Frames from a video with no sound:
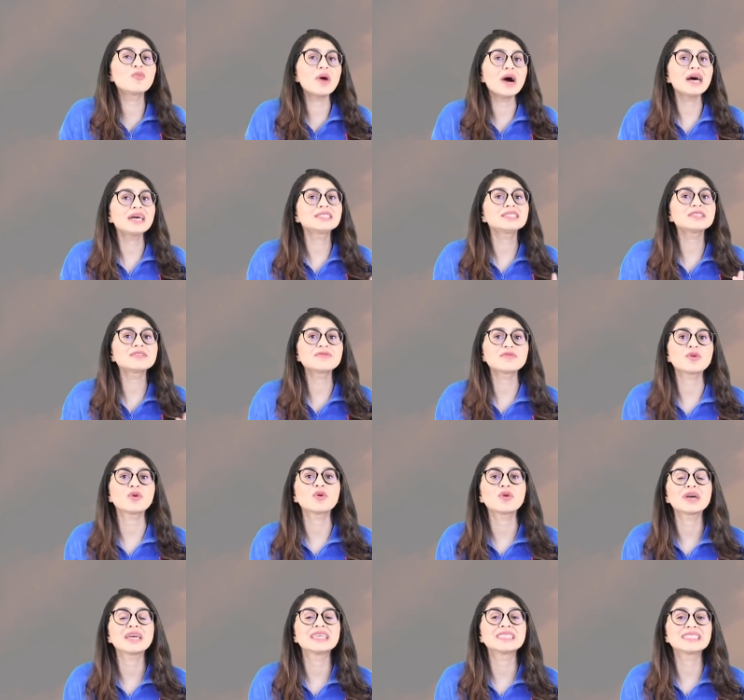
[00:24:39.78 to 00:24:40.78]
worst of
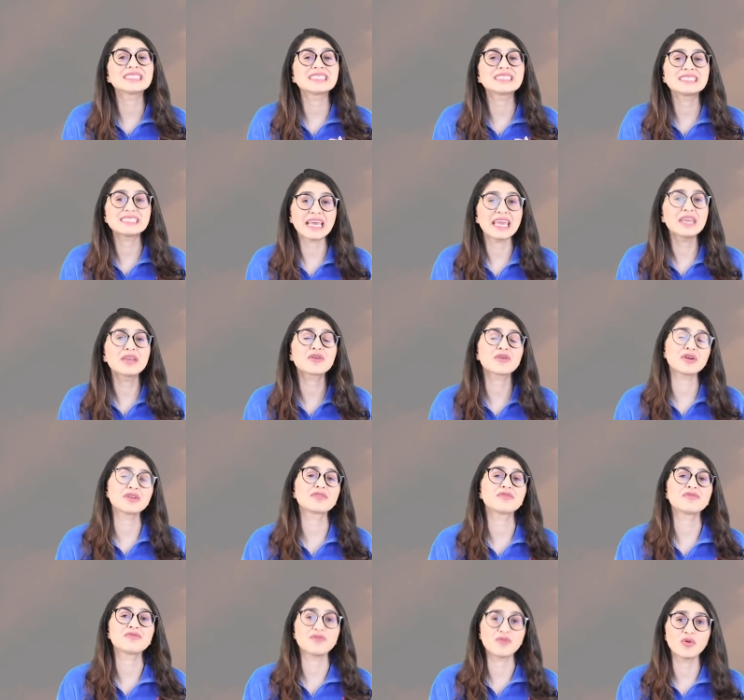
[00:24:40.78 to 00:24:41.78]
all, in
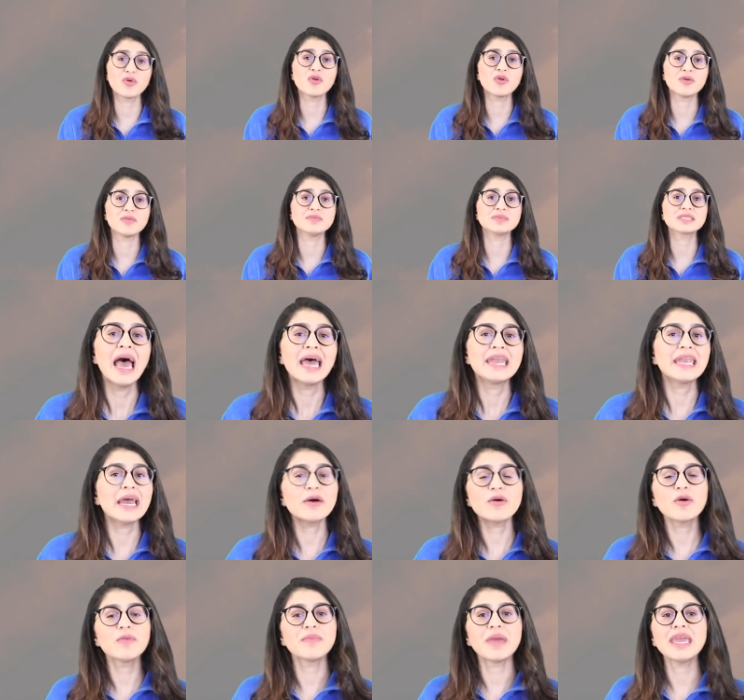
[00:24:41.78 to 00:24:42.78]
sacred forms.
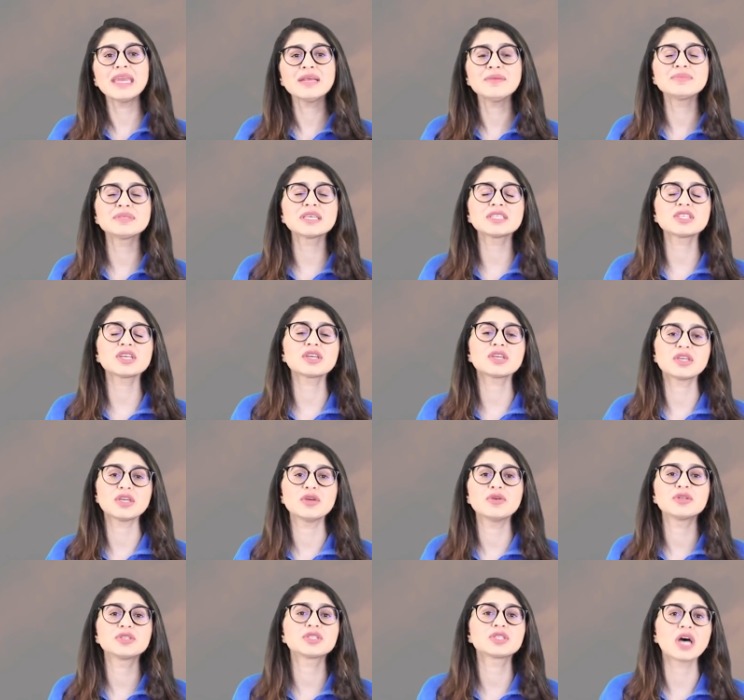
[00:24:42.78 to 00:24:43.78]
Now, what made him such a
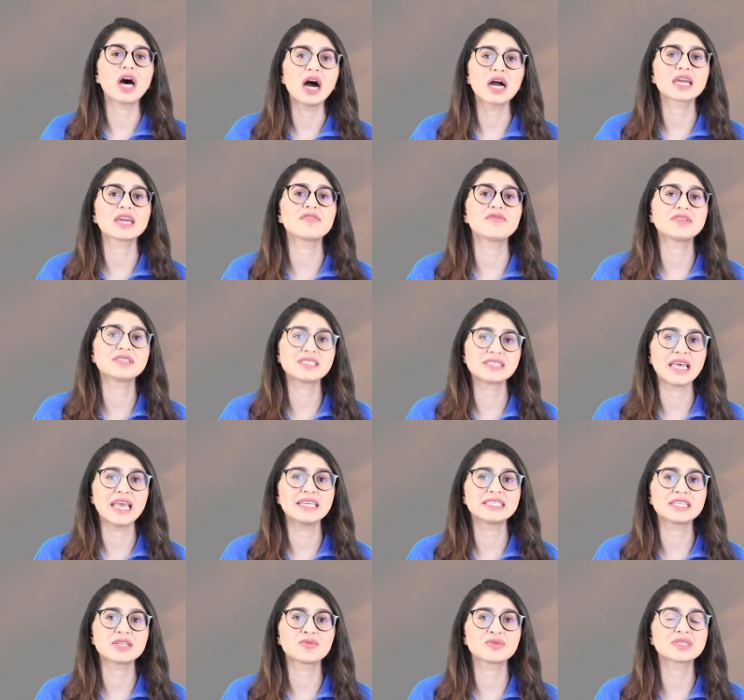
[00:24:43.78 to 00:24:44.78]
huge target for
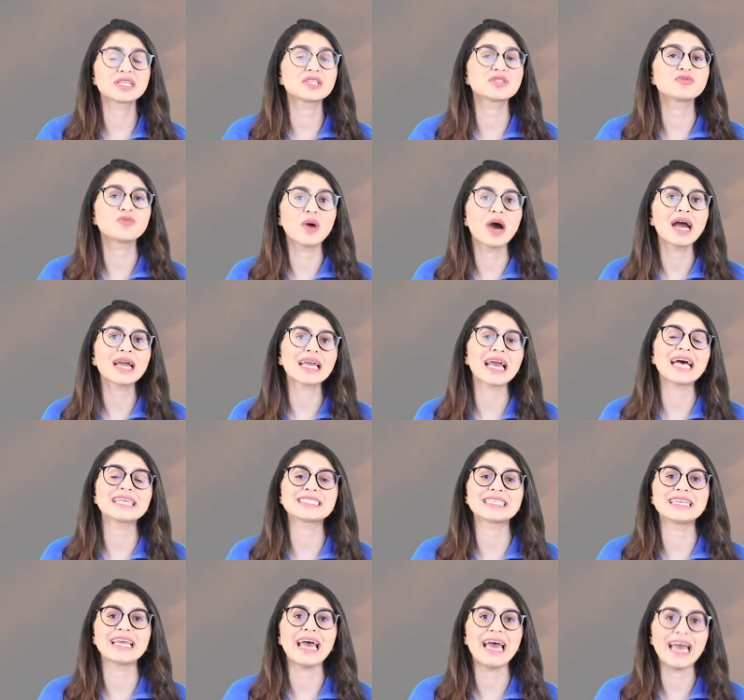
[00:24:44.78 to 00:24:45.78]
Satan was his work as an